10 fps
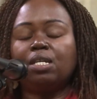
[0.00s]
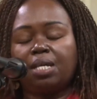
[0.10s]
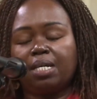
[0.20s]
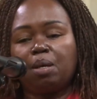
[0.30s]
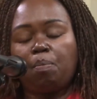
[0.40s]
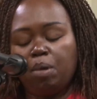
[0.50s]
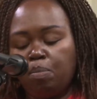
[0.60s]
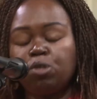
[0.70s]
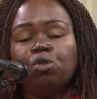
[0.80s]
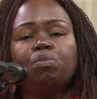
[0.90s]
that the
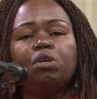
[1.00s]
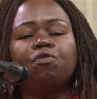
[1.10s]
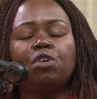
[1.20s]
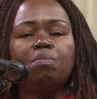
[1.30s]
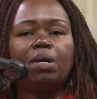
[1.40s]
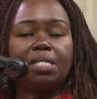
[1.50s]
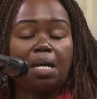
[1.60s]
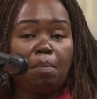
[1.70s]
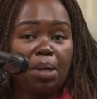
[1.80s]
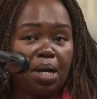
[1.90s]
people should build for him a
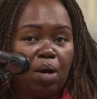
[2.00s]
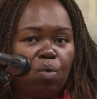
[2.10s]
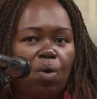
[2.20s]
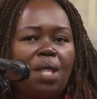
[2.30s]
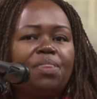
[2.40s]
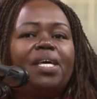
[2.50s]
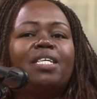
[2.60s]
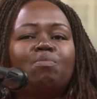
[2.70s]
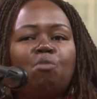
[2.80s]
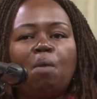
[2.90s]
tabernacle,
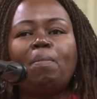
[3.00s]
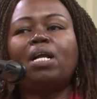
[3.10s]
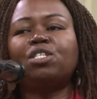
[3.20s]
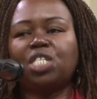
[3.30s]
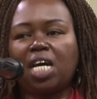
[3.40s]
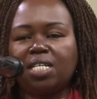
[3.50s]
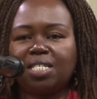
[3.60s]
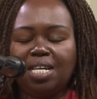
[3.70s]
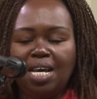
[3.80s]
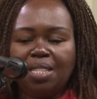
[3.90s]
this mobile church
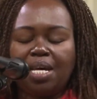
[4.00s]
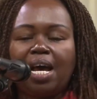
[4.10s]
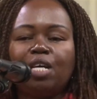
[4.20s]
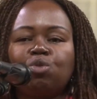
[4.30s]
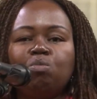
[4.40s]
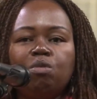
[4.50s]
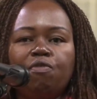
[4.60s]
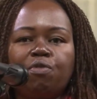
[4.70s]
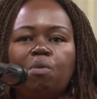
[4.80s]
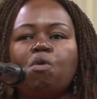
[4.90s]
that has to move
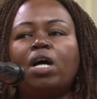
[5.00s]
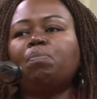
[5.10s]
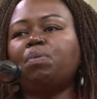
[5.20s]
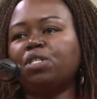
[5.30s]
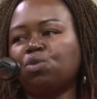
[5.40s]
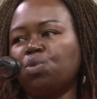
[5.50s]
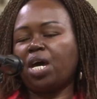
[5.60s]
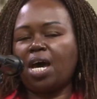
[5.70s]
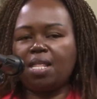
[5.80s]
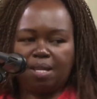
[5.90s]
from one place to
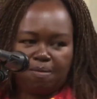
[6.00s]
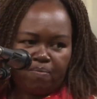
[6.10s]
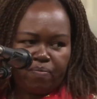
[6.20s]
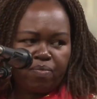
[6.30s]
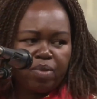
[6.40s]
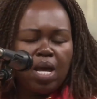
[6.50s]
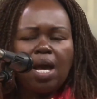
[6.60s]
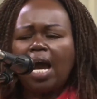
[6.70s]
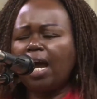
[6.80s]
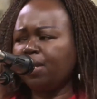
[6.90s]
other.
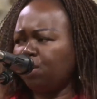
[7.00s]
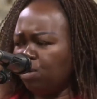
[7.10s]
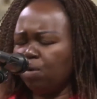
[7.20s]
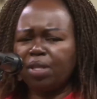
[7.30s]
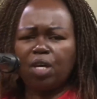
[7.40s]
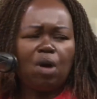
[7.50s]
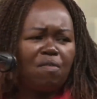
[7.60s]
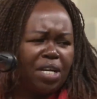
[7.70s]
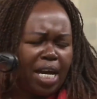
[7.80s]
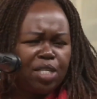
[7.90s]
I don't know whether you have
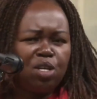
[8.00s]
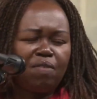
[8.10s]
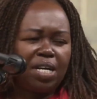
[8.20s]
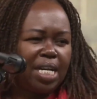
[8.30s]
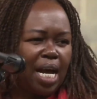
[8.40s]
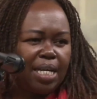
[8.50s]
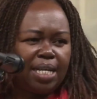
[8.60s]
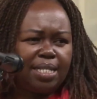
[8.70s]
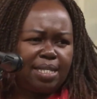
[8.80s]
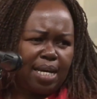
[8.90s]
an idea of a
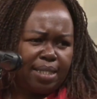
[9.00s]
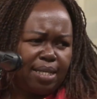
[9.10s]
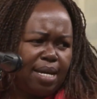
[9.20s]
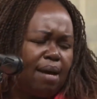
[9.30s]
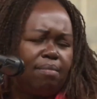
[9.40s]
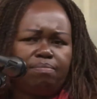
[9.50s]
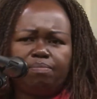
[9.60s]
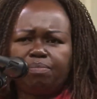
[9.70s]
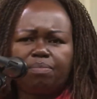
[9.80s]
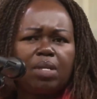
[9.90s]
desert.
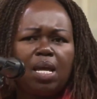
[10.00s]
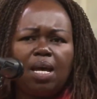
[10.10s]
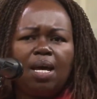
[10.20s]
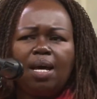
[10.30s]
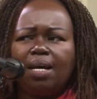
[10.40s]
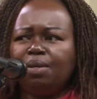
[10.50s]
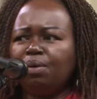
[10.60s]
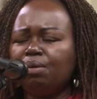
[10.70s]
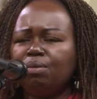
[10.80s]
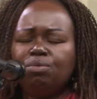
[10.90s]
You
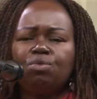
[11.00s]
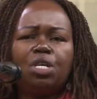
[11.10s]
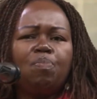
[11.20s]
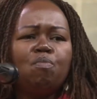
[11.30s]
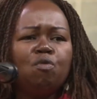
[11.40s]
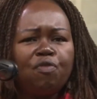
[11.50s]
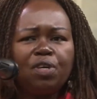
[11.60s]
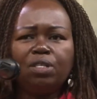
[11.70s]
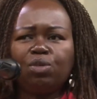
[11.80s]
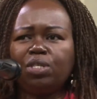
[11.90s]
know, you keep
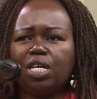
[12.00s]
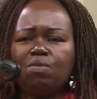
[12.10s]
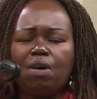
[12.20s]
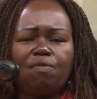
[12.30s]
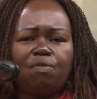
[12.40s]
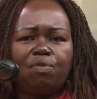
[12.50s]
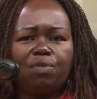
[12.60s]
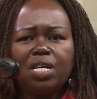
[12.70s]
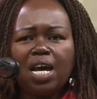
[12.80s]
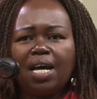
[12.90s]
moving. Today you are
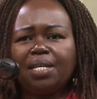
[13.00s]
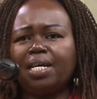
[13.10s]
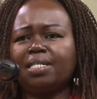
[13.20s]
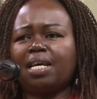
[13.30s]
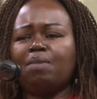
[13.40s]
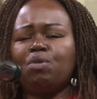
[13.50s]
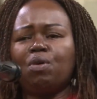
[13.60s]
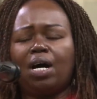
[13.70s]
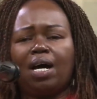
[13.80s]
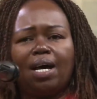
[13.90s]
here. Next time you
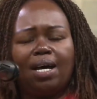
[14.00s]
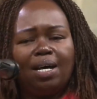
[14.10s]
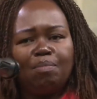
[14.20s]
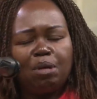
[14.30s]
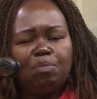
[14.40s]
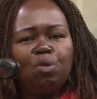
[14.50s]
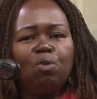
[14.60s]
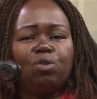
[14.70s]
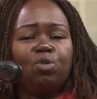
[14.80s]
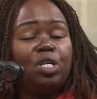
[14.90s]
are, maybe you
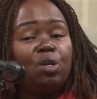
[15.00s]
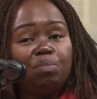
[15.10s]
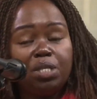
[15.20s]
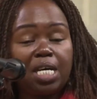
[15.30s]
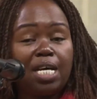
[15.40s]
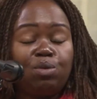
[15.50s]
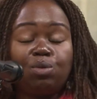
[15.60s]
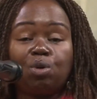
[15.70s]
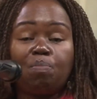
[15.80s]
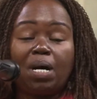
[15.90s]
go 2 kilometers, you
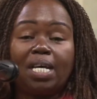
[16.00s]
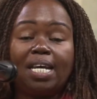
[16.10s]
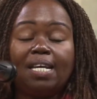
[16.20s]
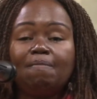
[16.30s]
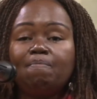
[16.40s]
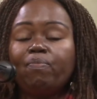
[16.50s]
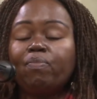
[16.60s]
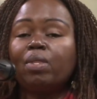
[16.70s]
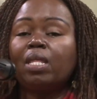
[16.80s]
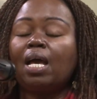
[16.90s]
stop again.
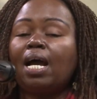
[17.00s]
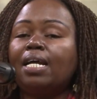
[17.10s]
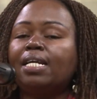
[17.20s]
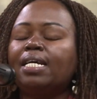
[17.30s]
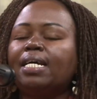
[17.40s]
And